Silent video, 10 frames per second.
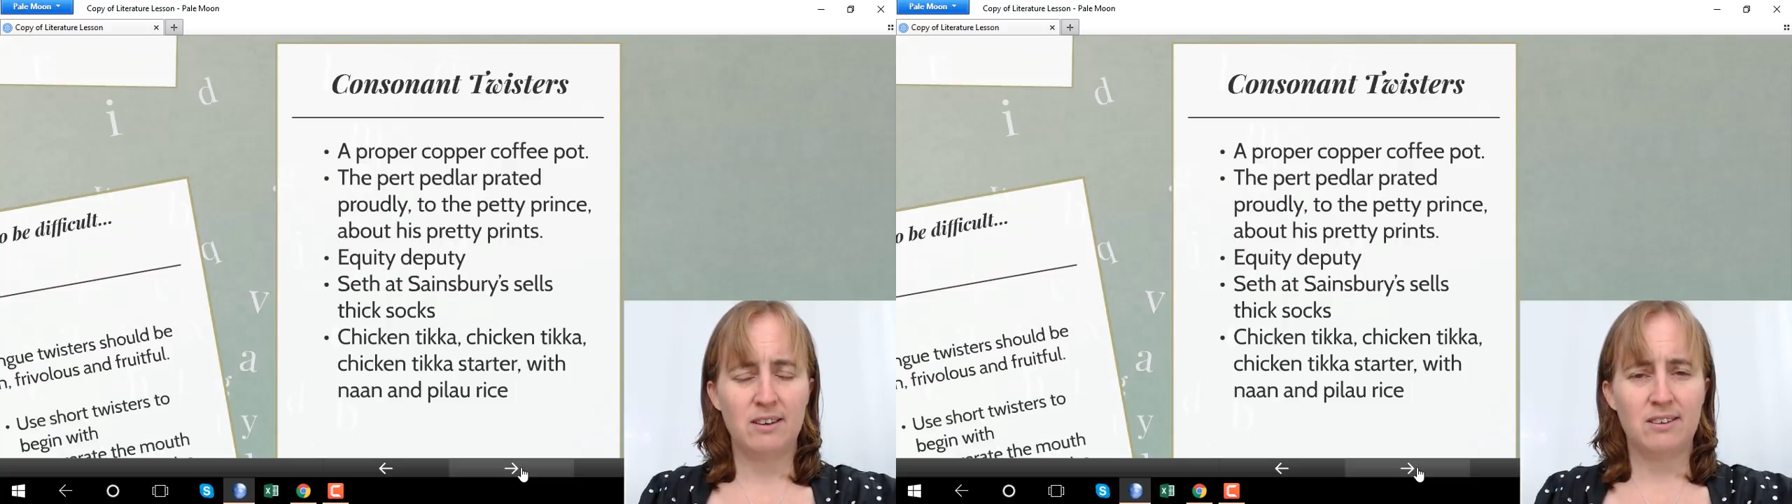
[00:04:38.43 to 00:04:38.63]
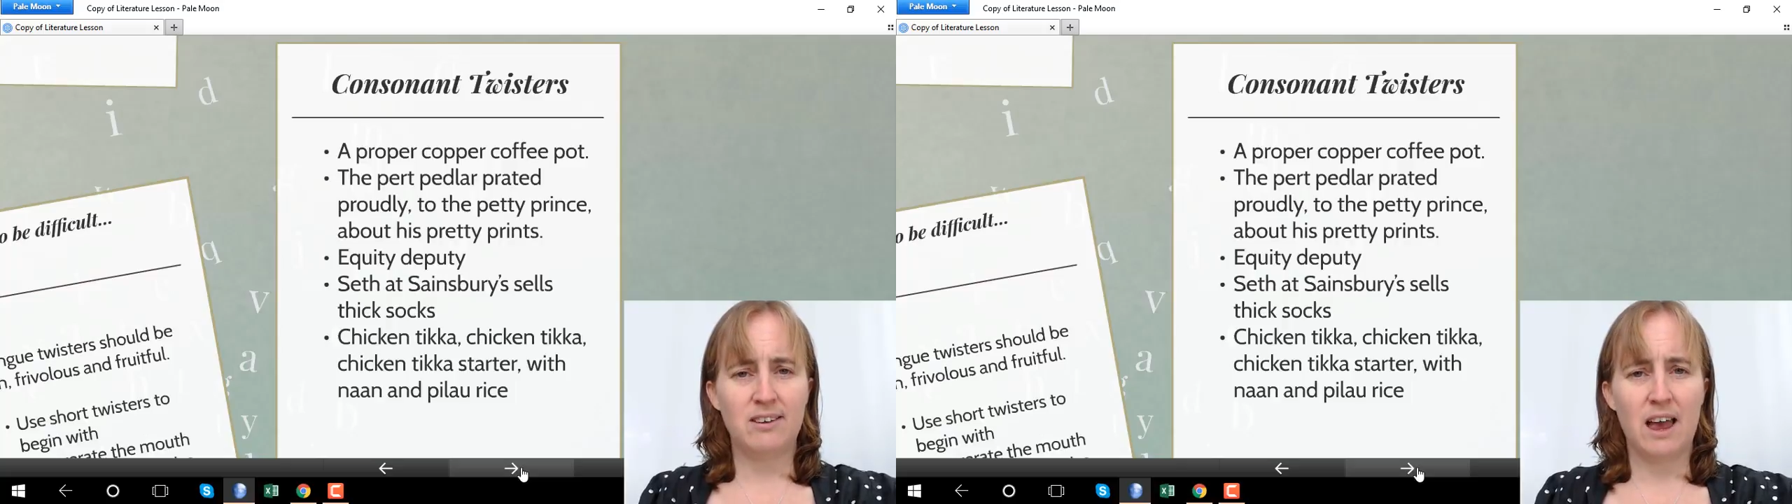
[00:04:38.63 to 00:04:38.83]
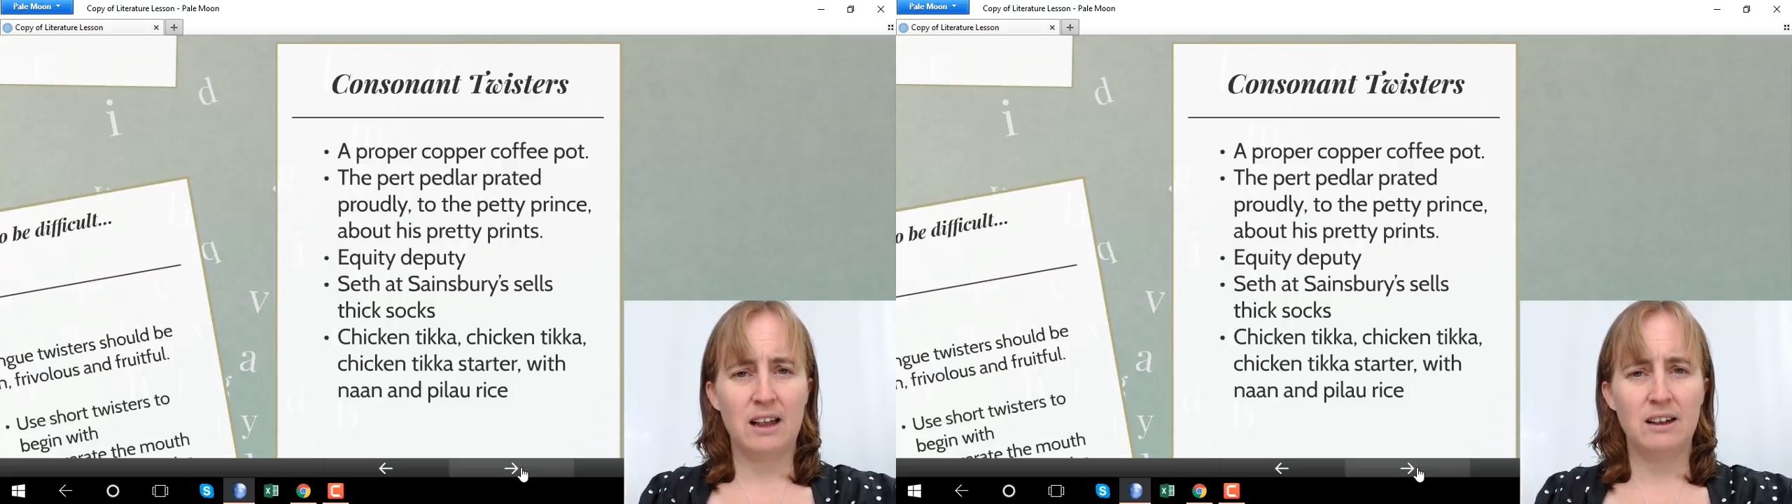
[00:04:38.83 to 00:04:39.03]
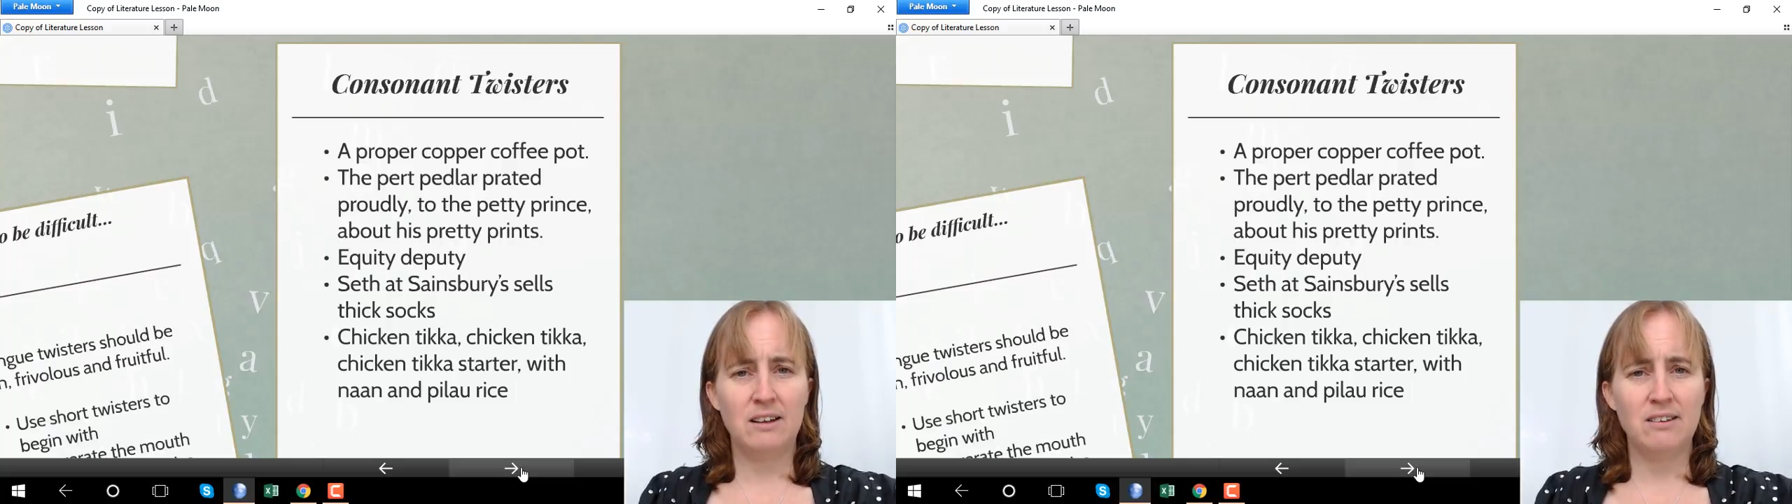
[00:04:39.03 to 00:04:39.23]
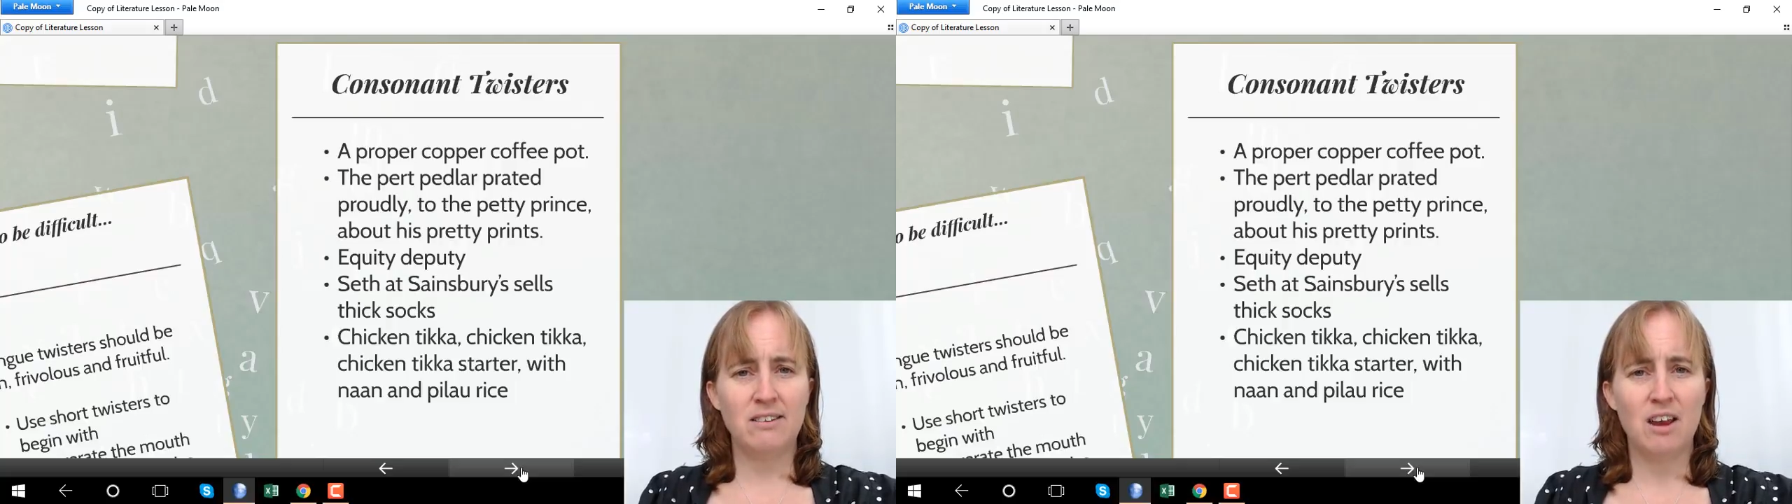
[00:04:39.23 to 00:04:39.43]

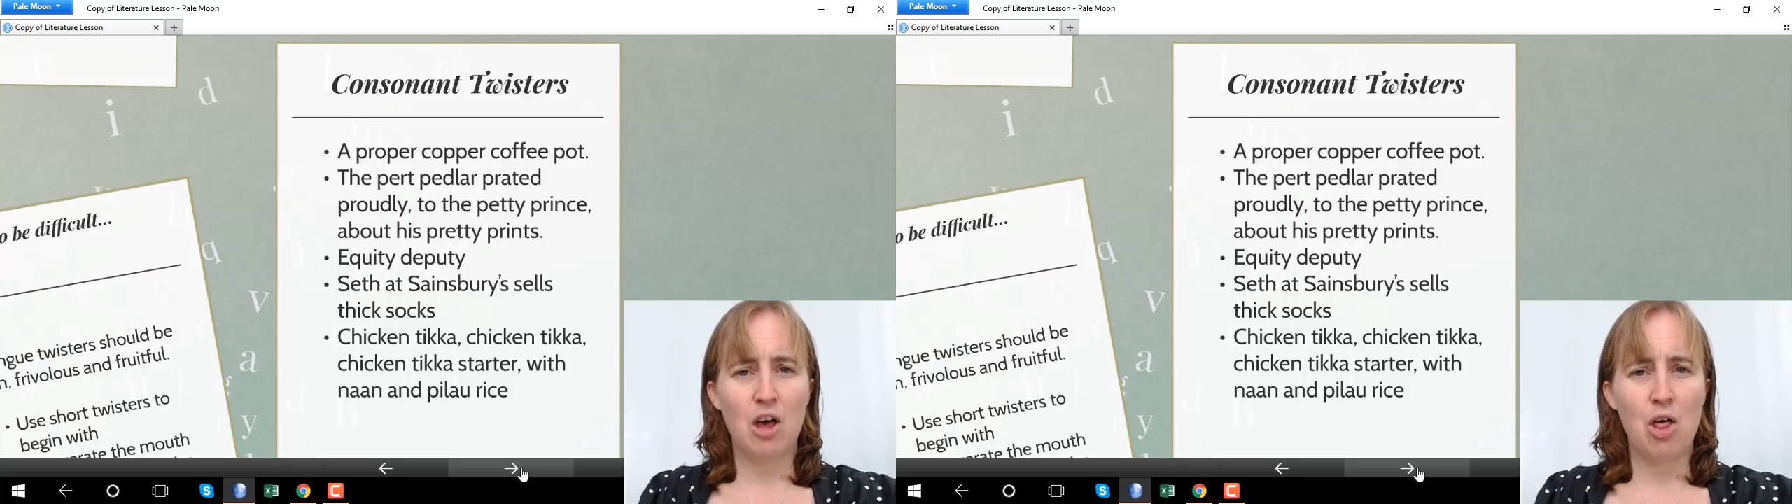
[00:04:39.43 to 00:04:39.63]
sells